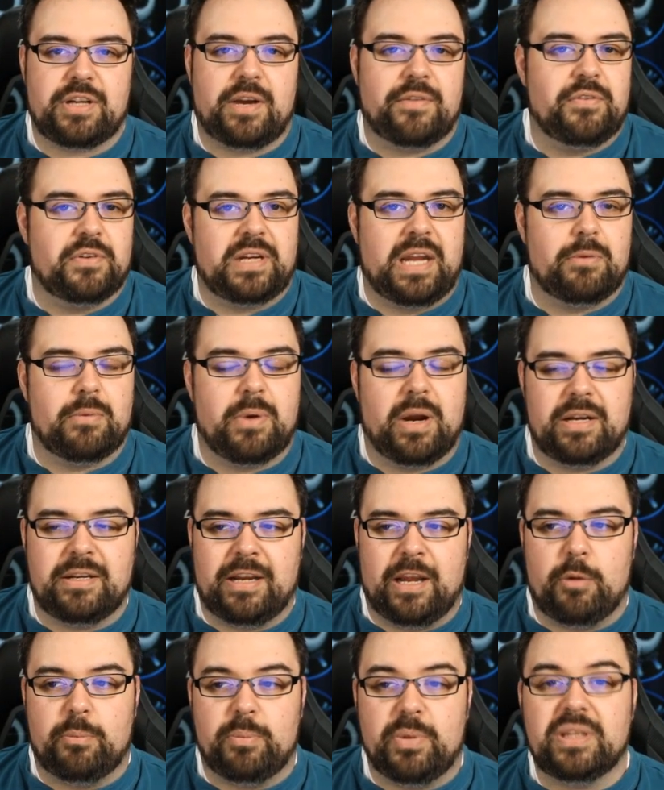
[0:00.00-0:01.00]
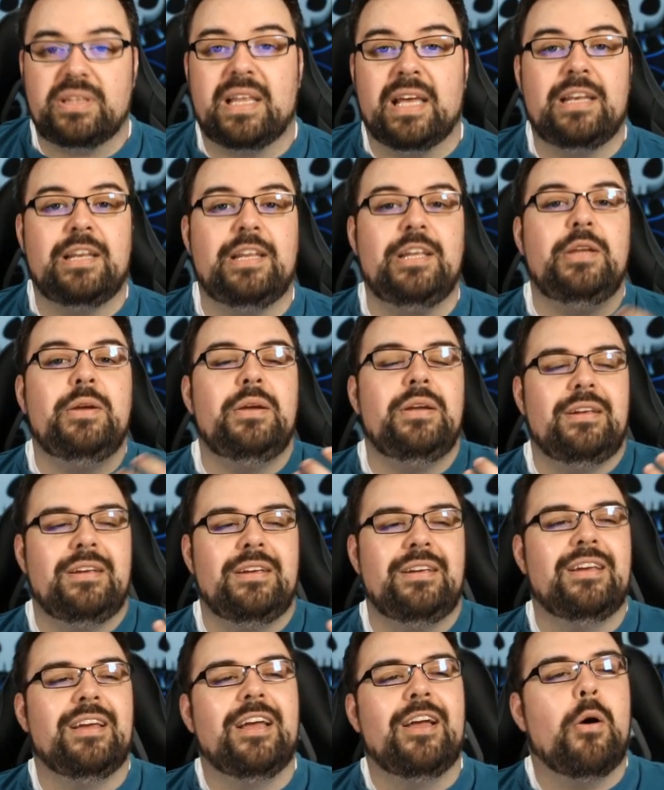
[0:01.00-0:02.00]
I forget right now. But then,
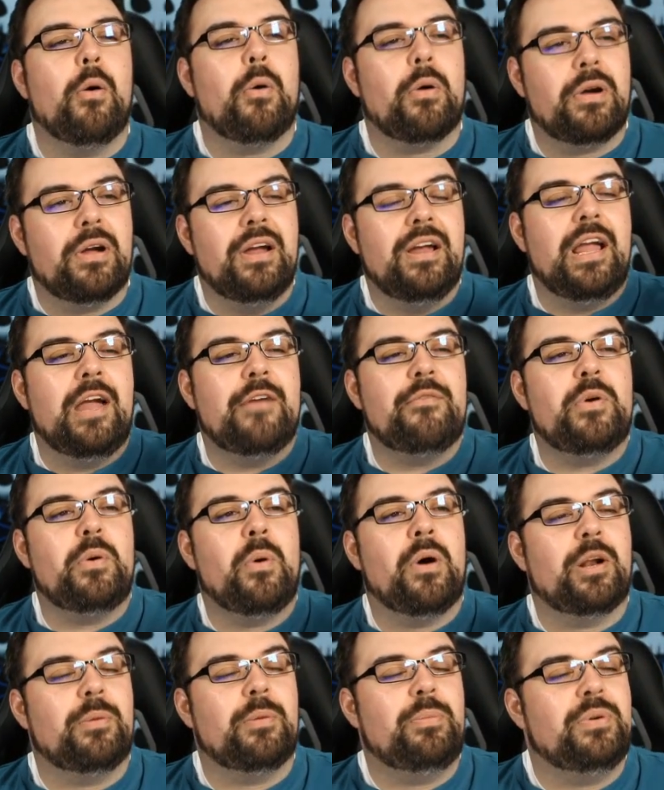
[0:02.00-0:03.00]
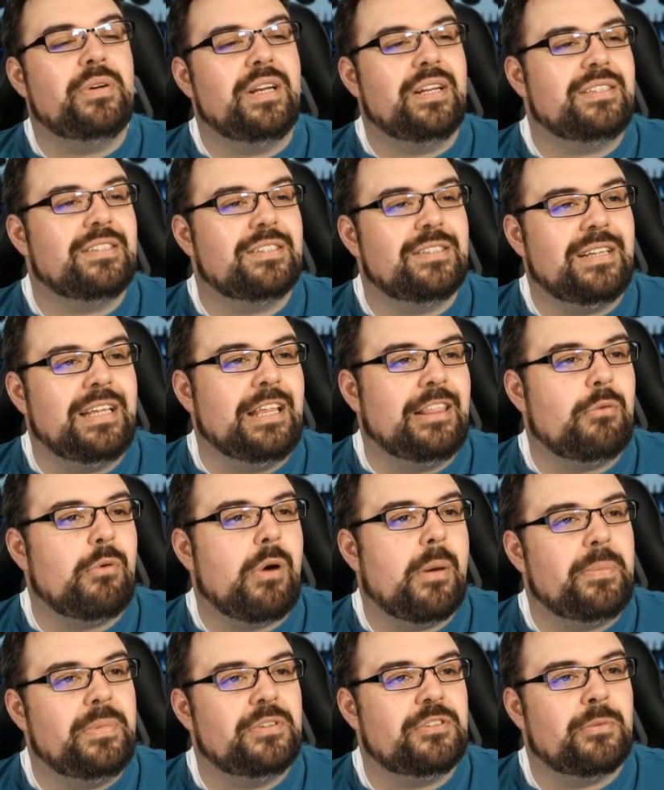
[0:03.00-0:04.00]
or if we want to put it to Lethal
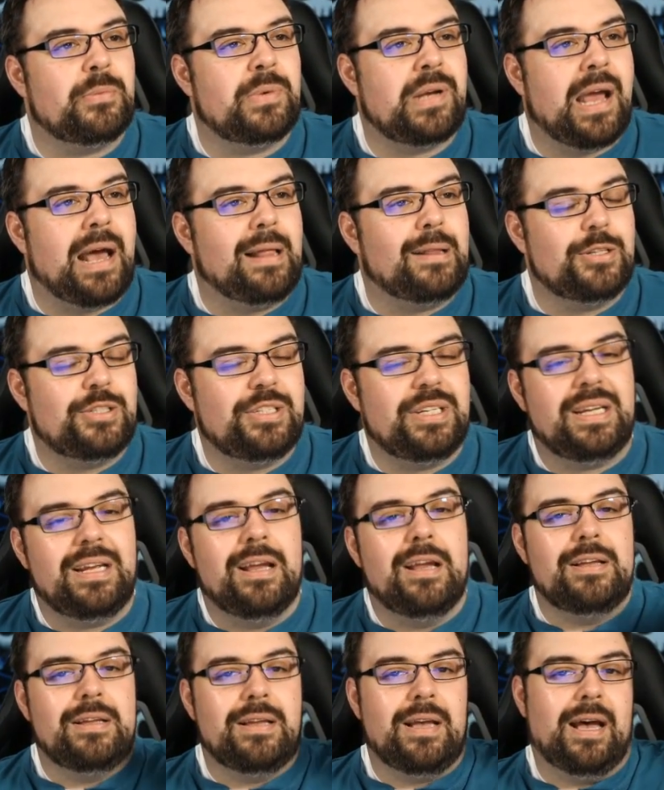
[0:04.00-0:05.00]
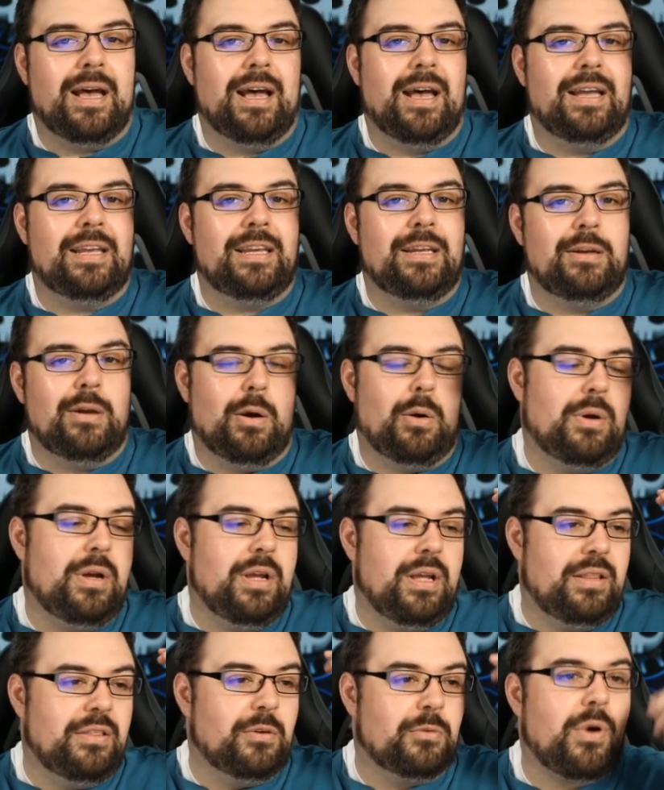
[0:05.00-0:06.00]
Weapon terminology, you know,
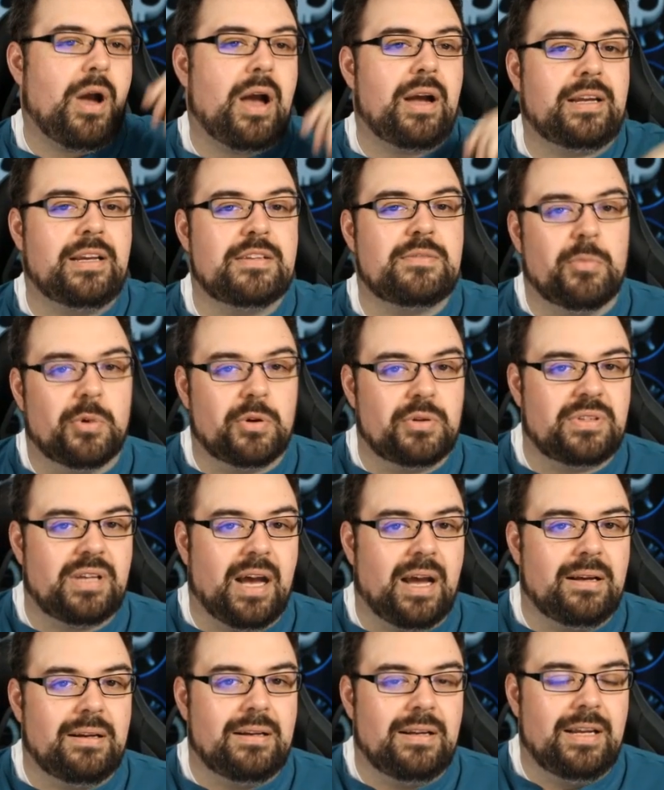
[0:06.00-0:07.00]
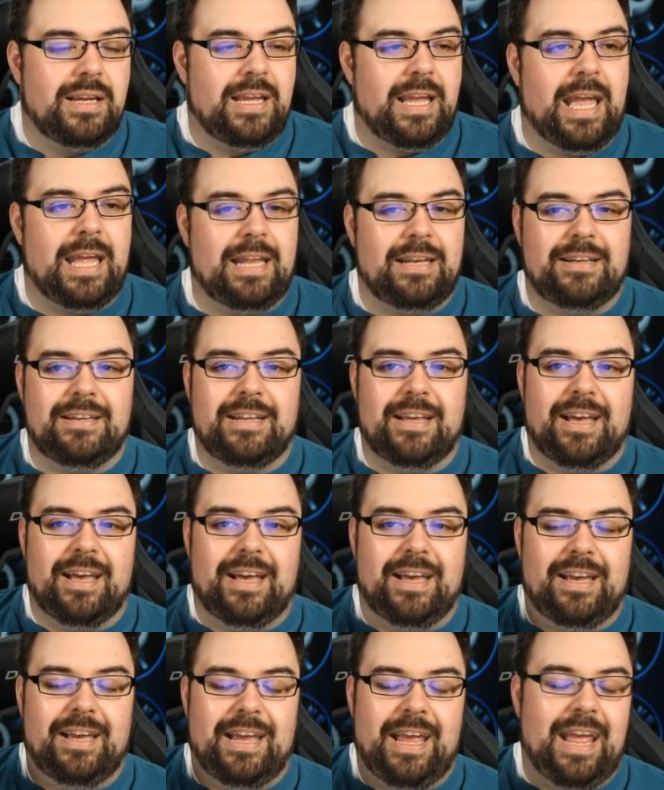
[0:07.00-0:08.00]
The Rock is Murtaugh
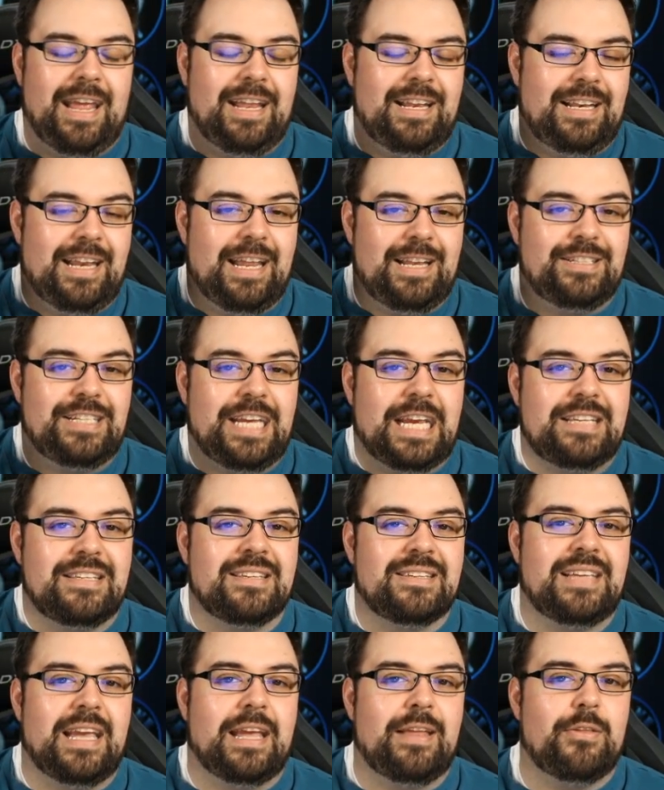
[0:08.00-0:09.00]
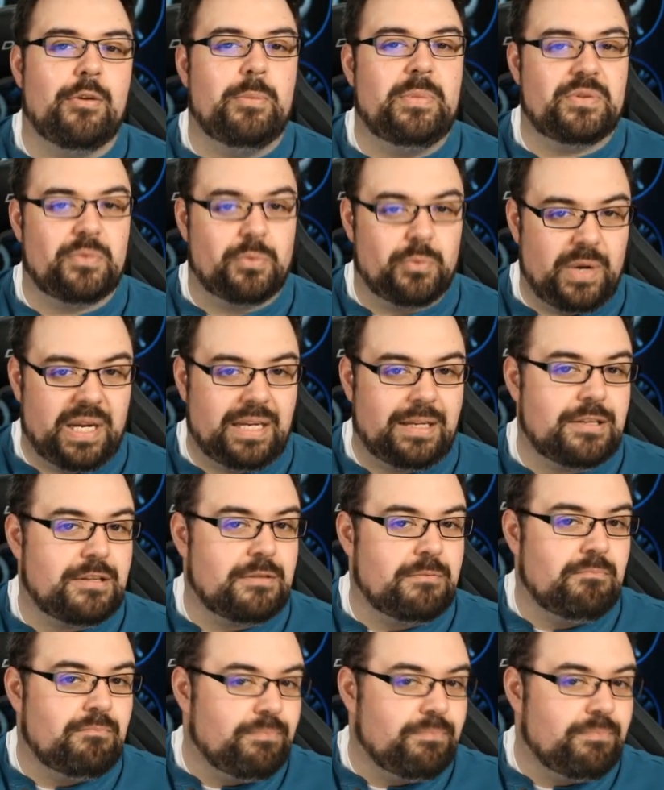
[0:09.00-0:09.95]
and Jason Statham is Riggs.